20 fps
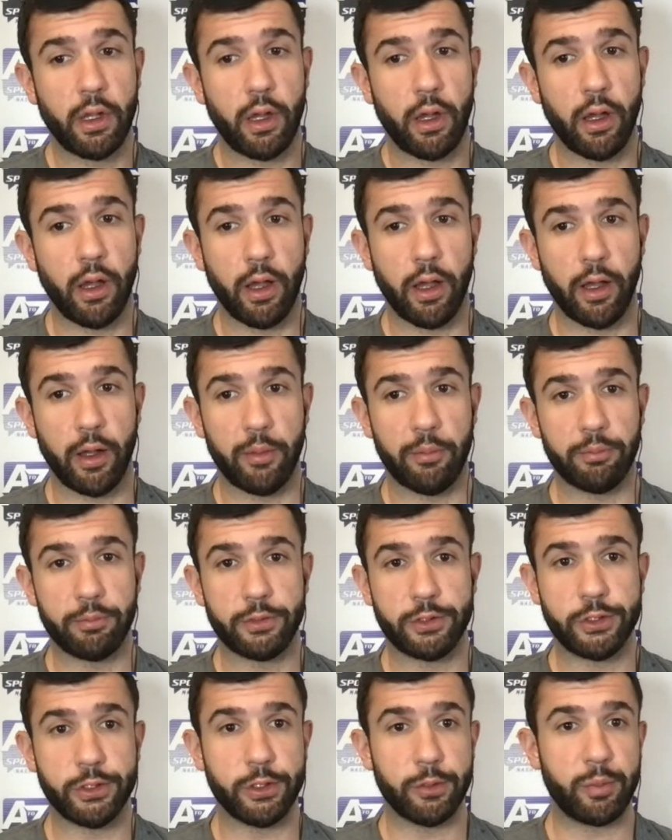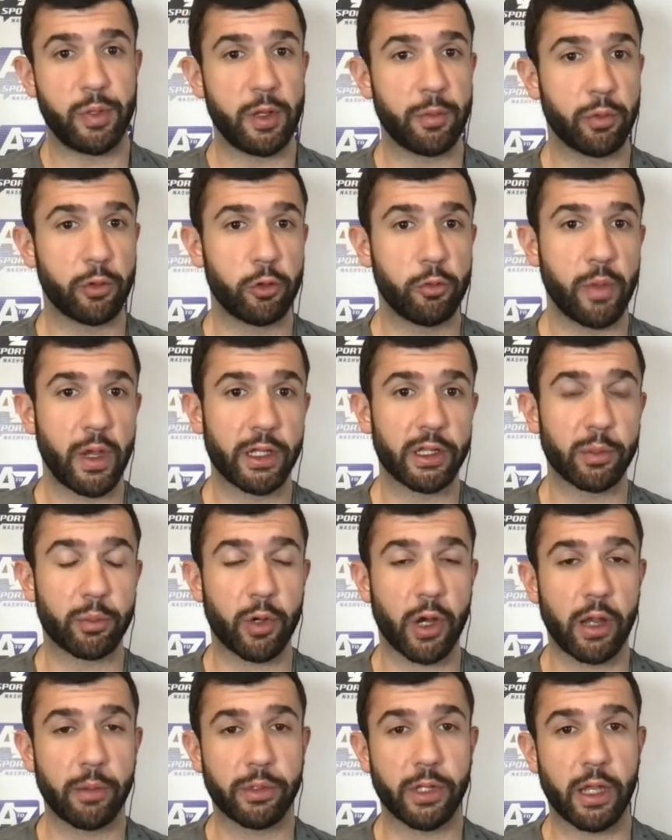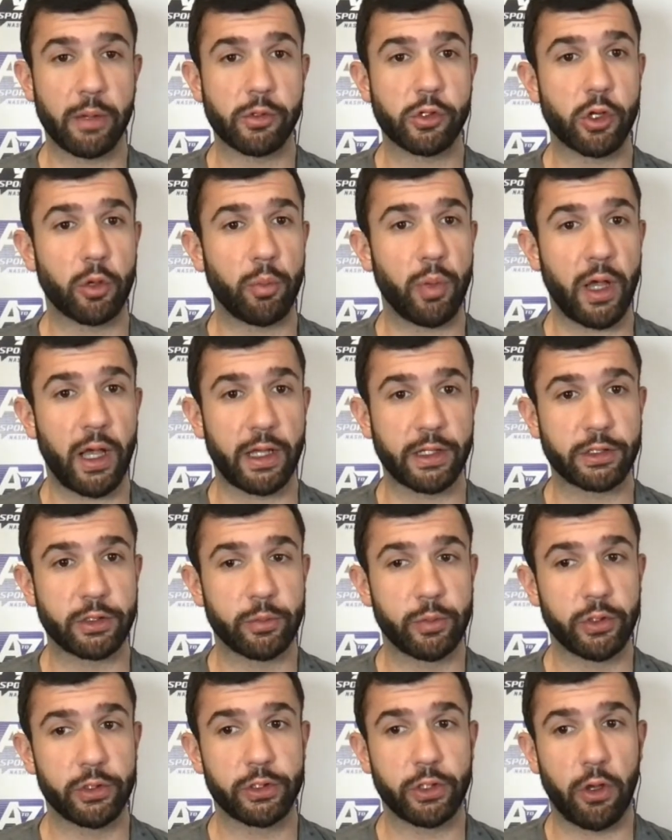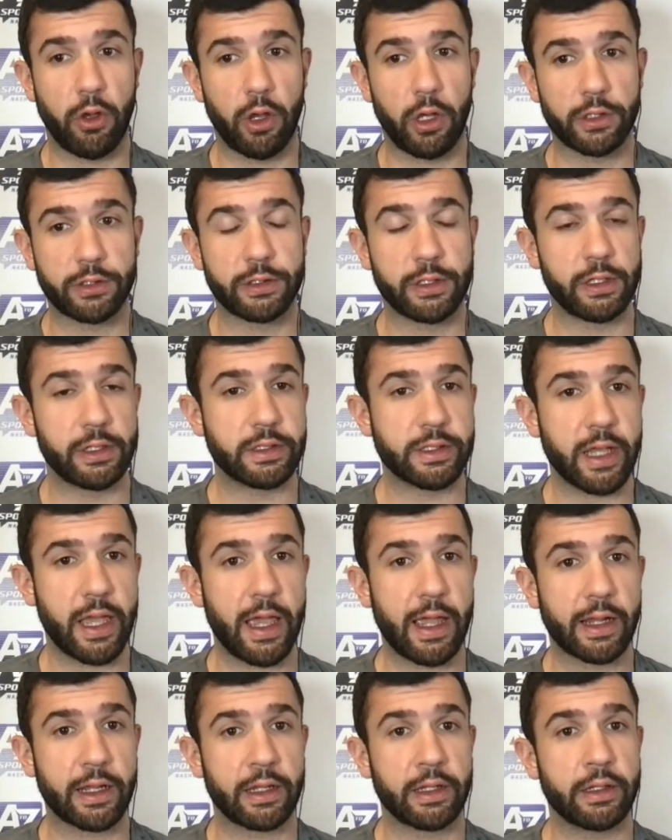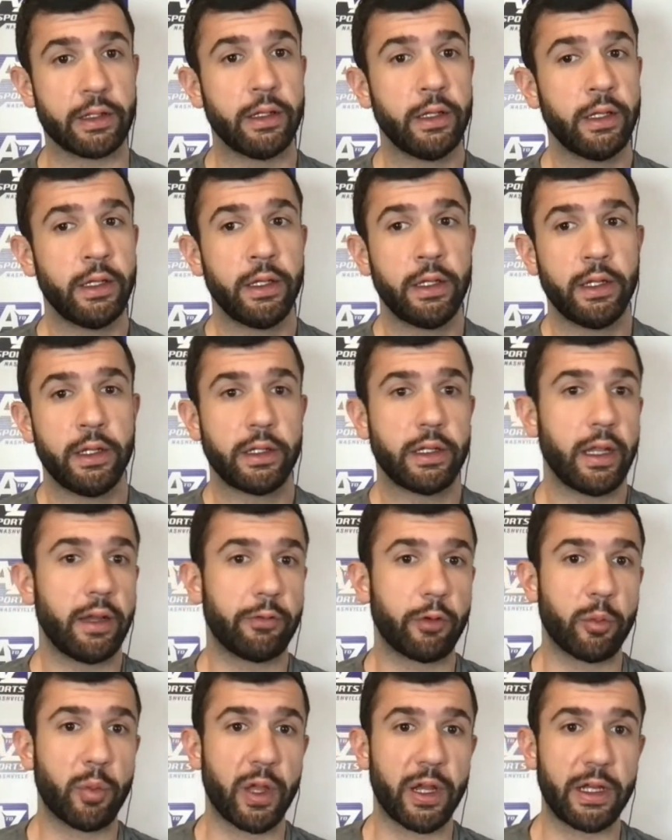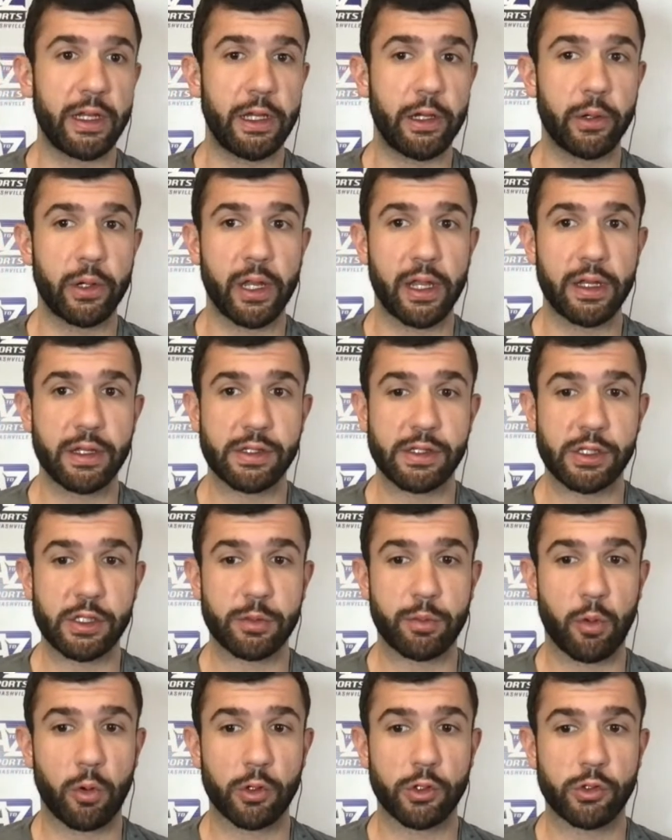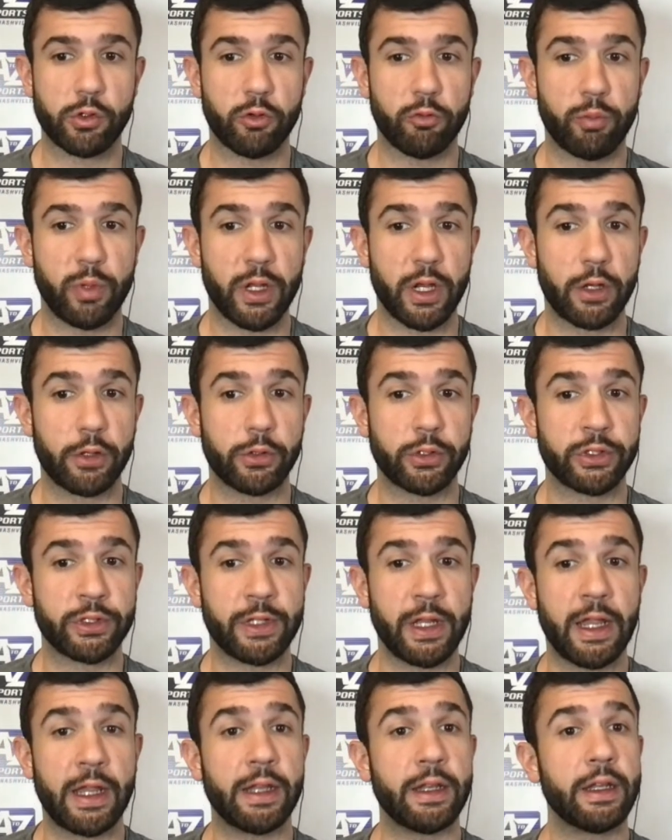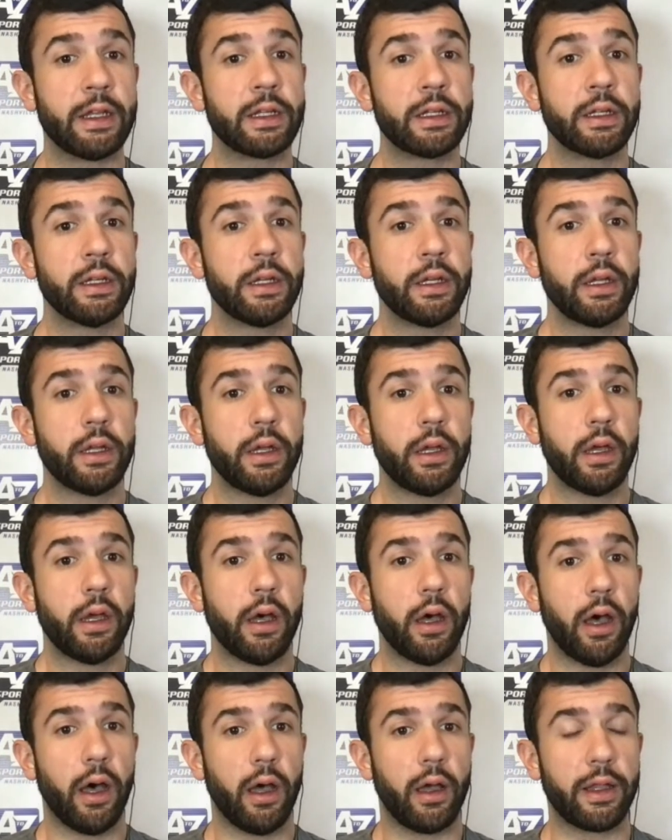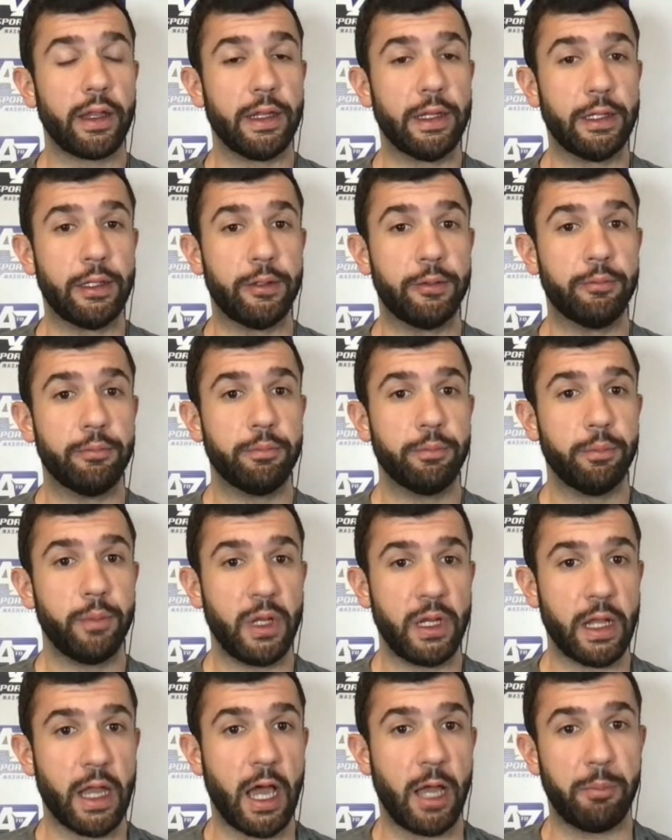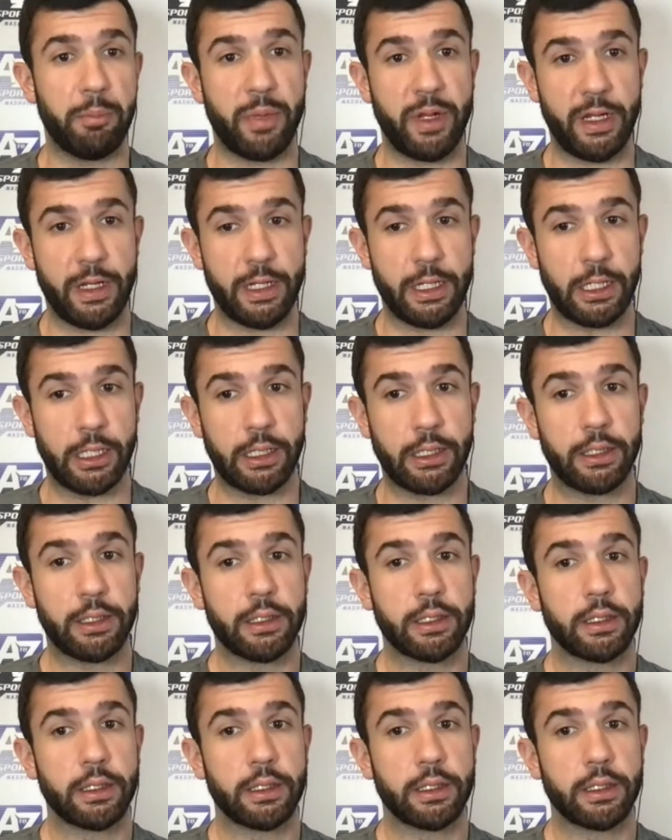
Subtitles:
to the people who make the primetime show possible, to Austin and Zach, and to everybody here at A to Z Sports who have been understanding in me not being